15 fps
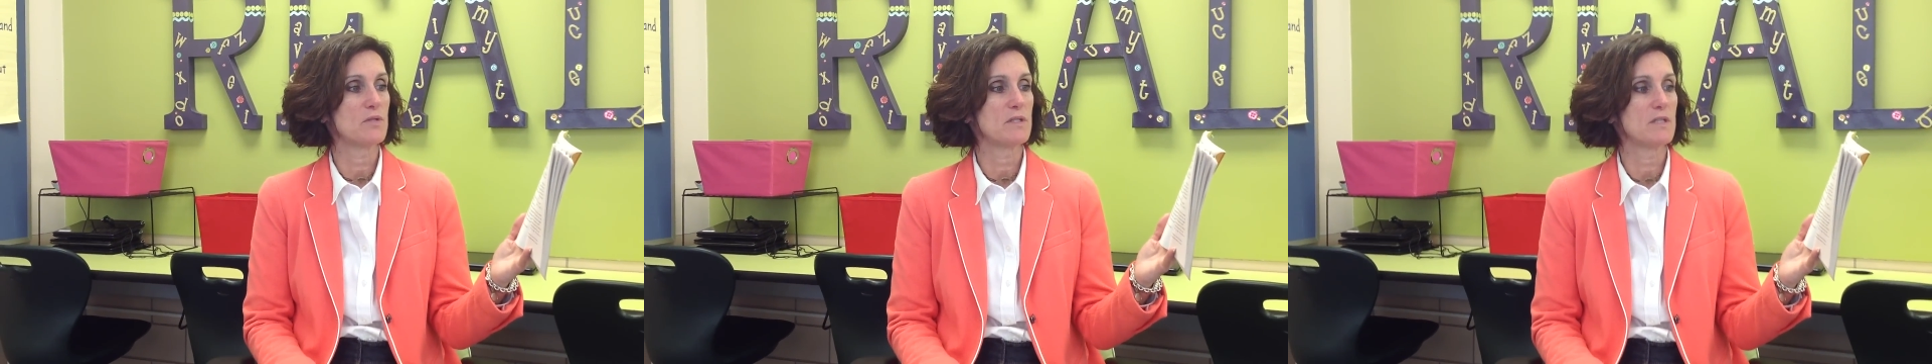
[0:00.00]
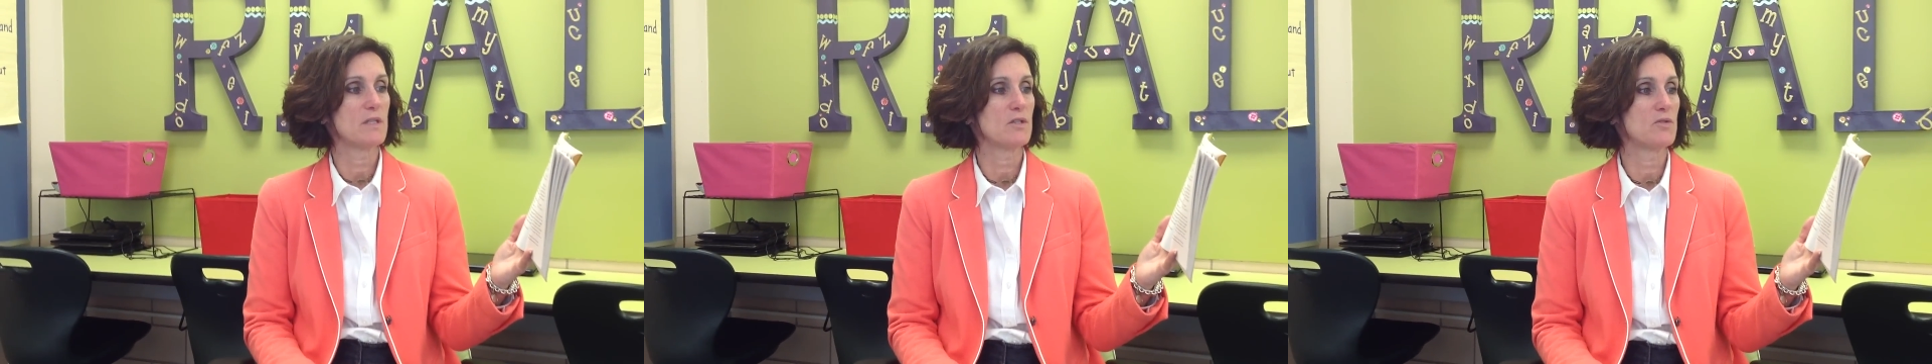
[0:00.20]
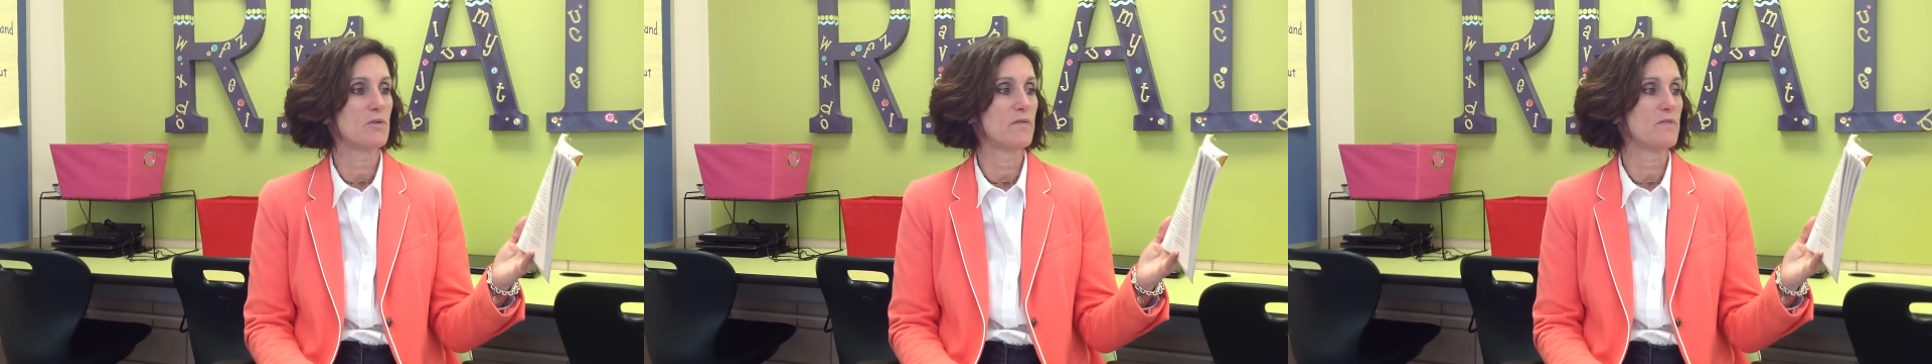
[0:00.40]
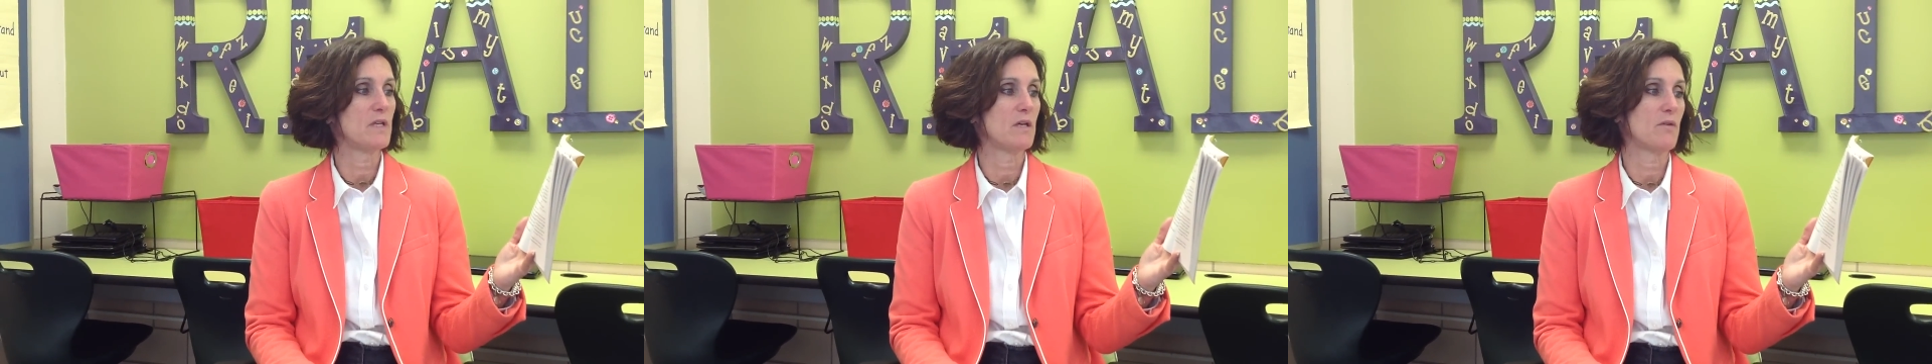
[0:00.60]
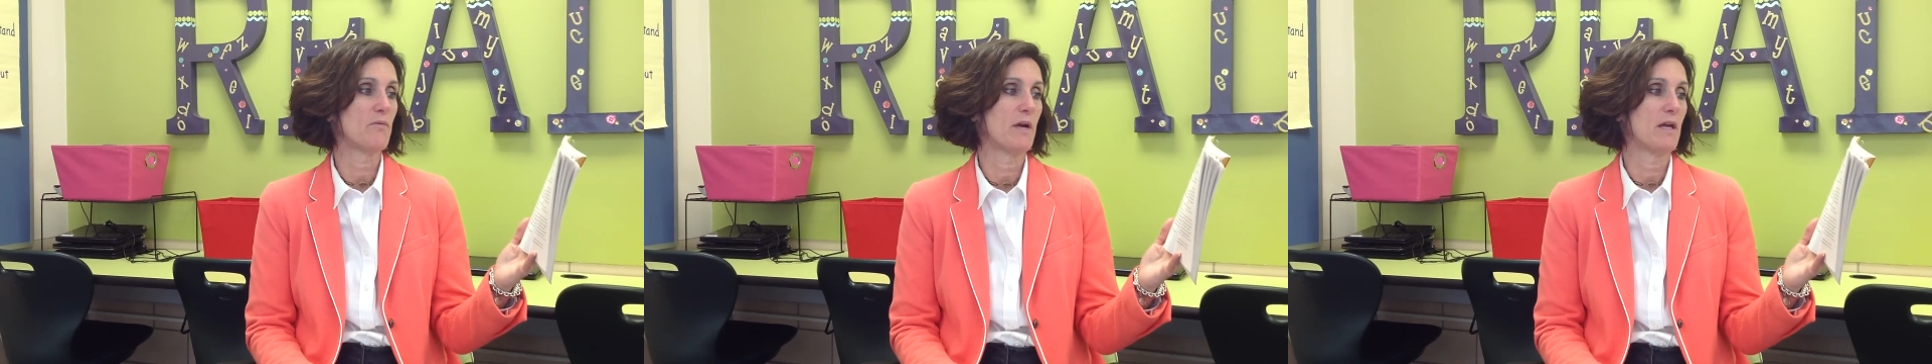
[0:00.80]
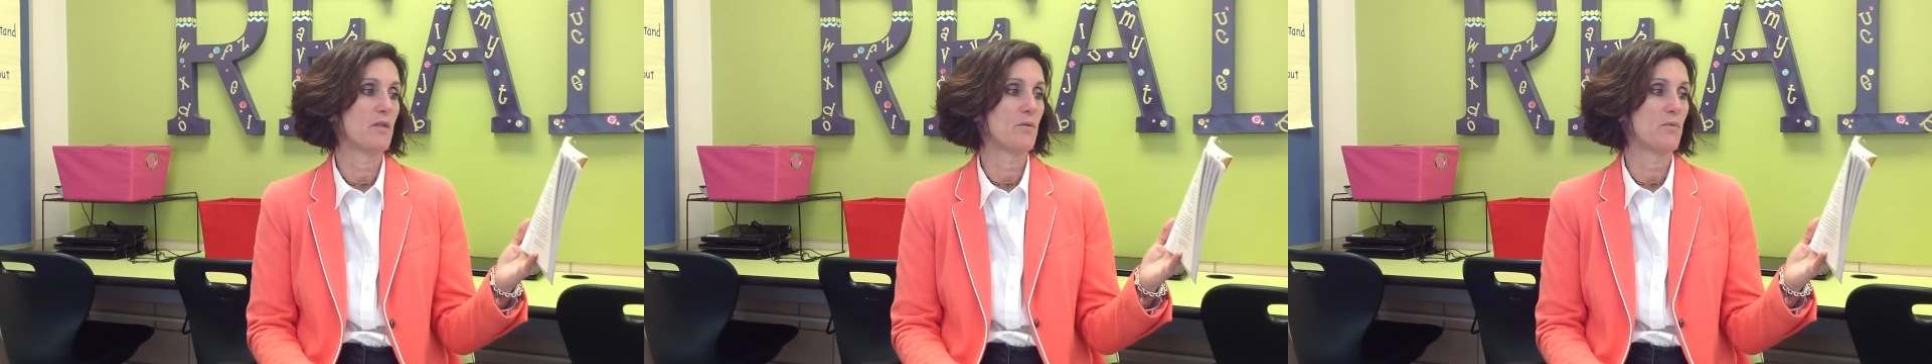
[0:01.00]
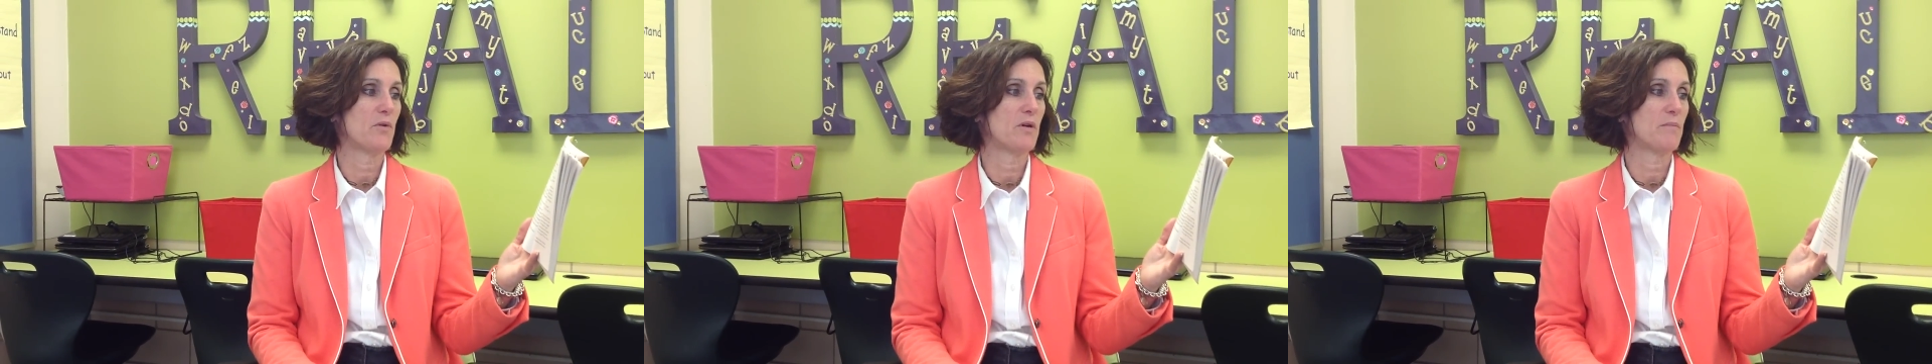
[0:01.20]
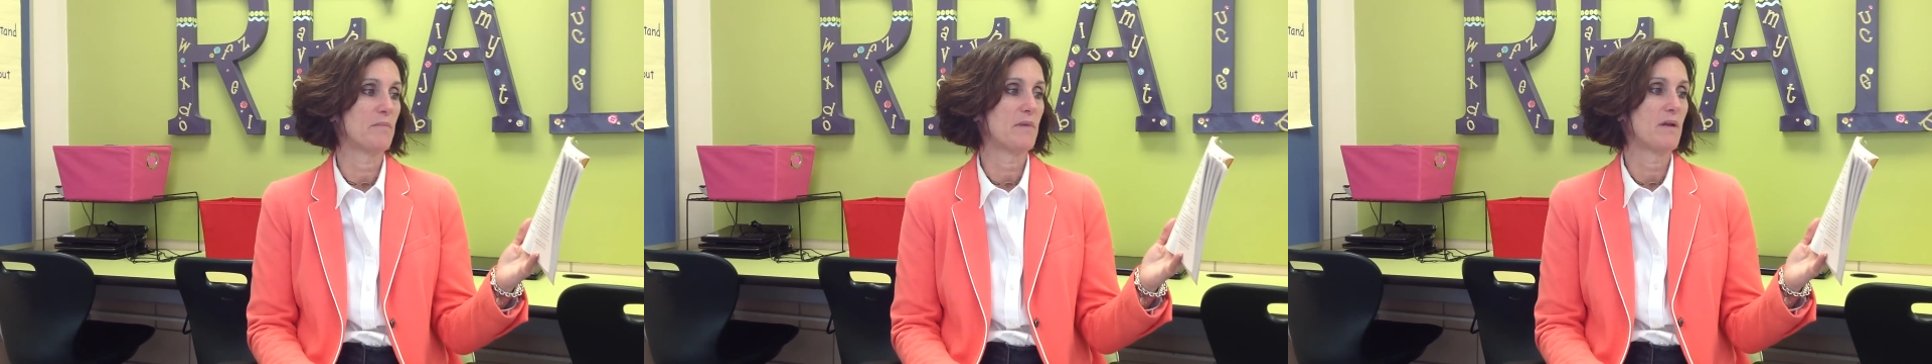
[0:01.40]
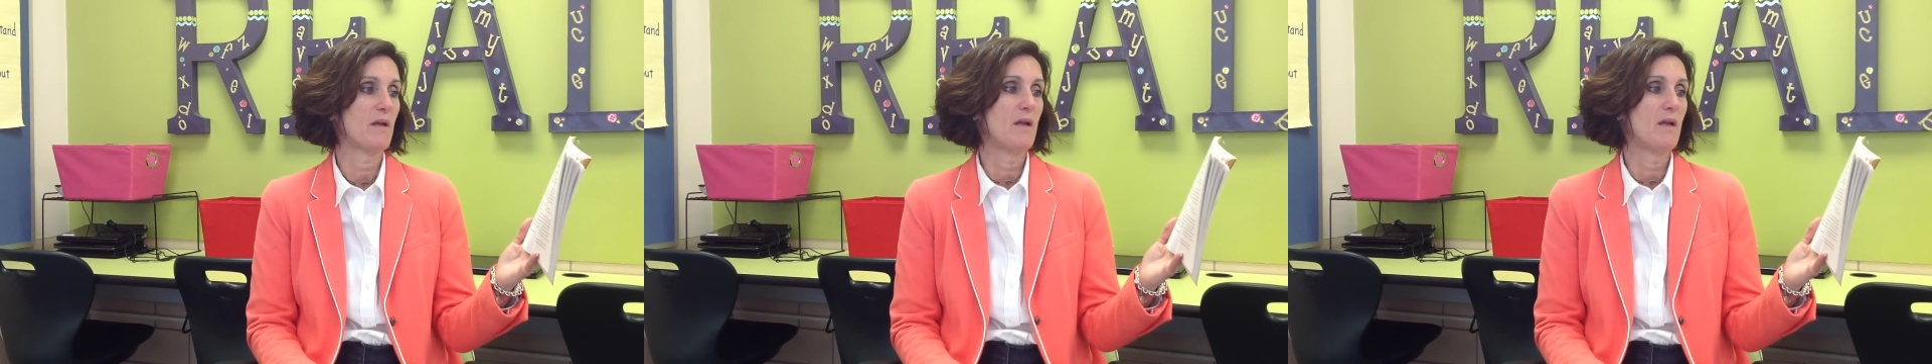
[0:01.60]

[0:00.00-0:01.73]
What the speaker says: still drifting around the room.